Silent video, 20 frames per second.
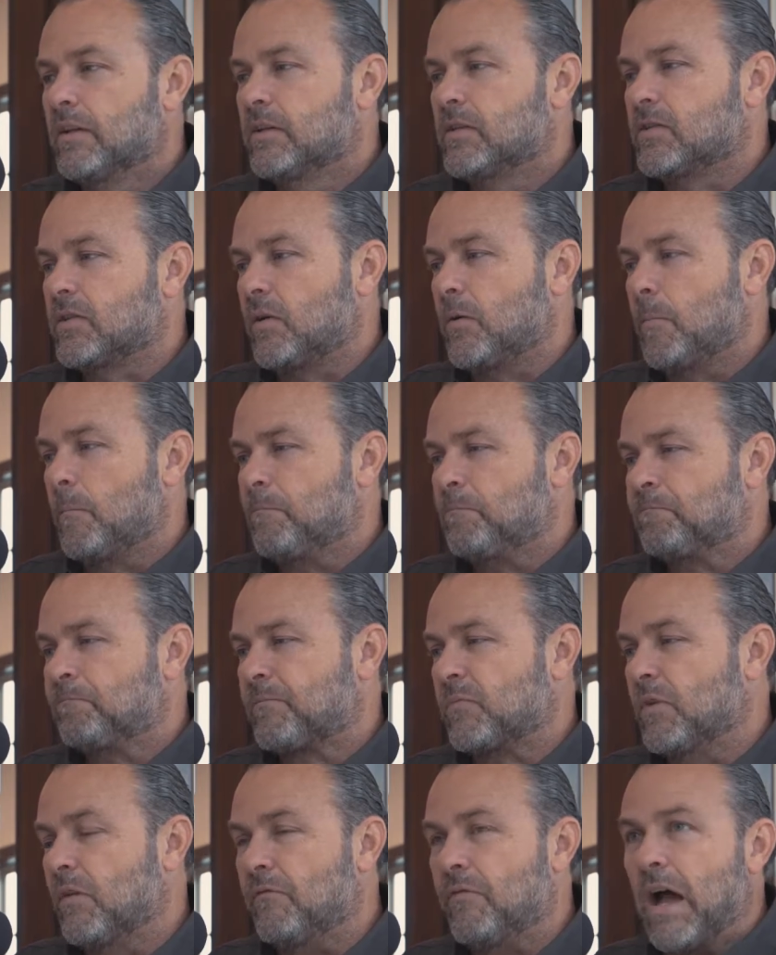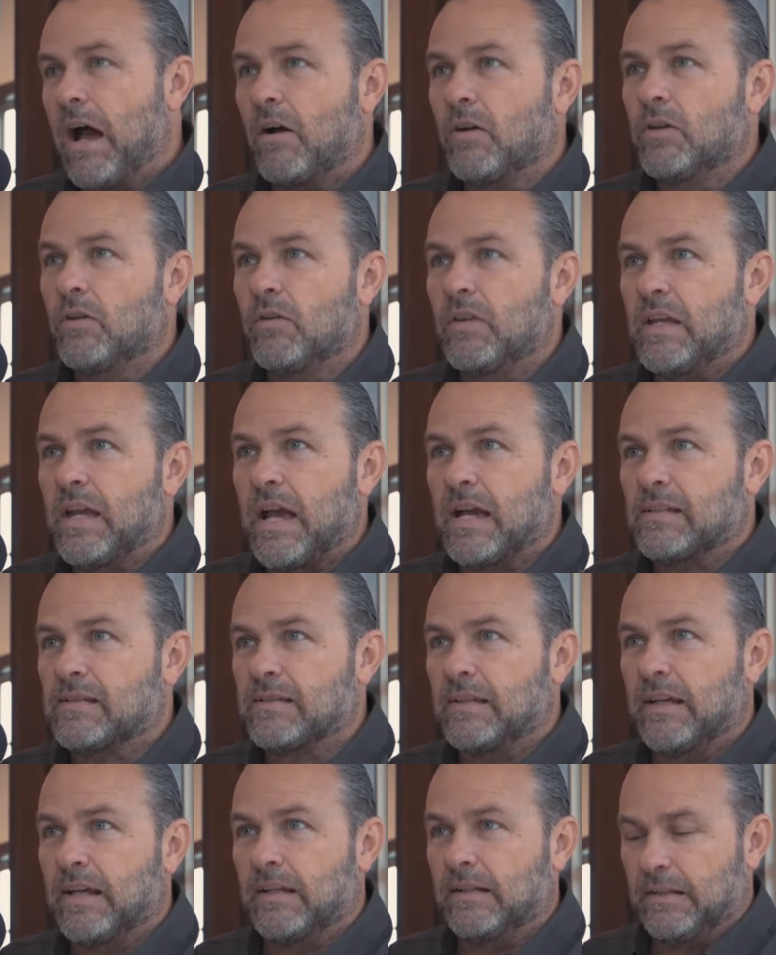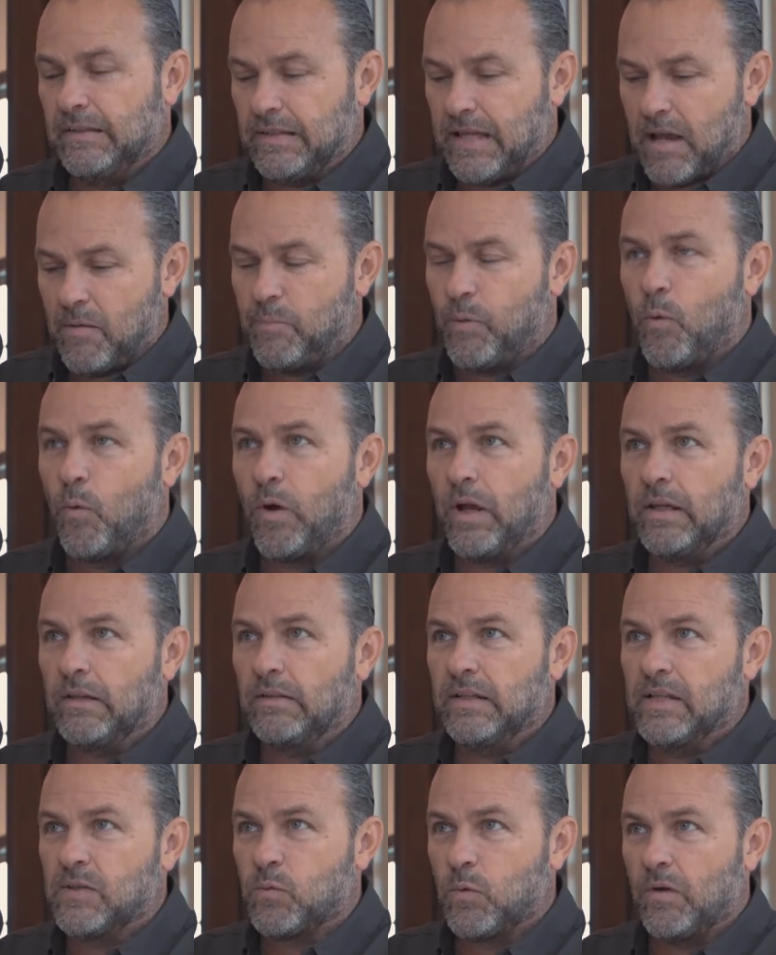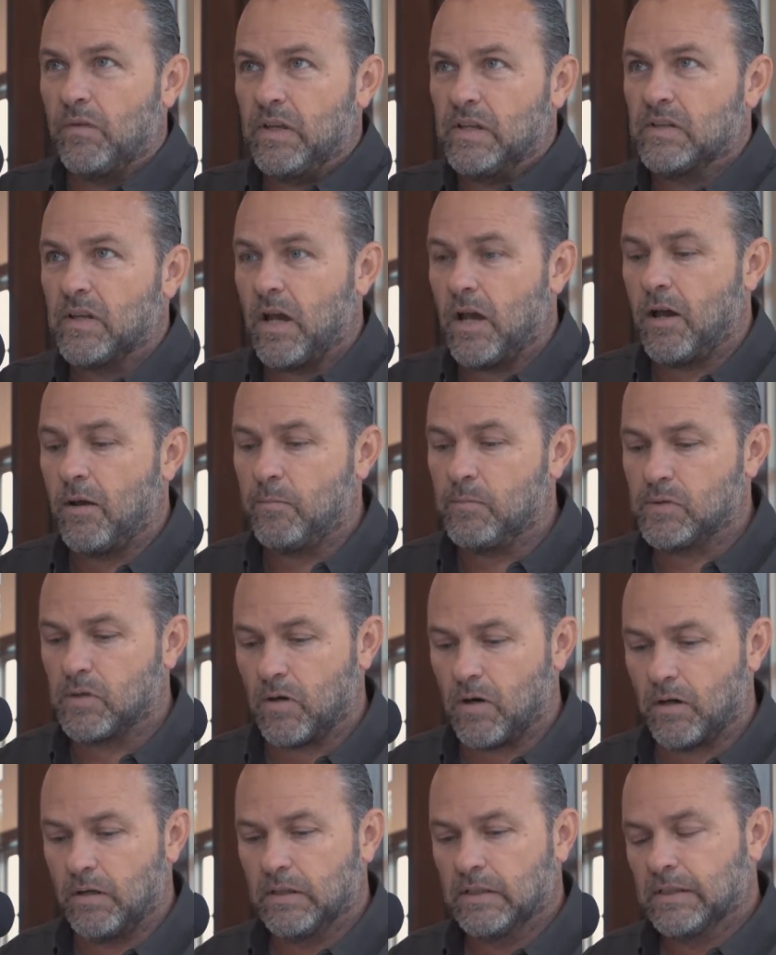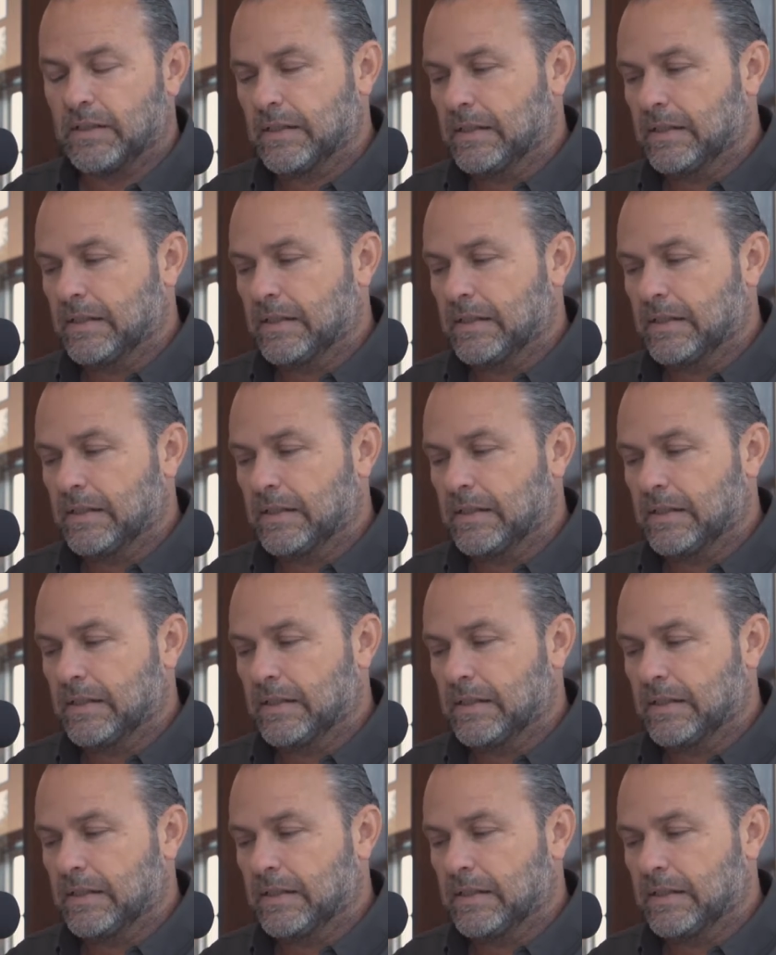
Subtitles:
So the value of the asset at that point is where these hubs are.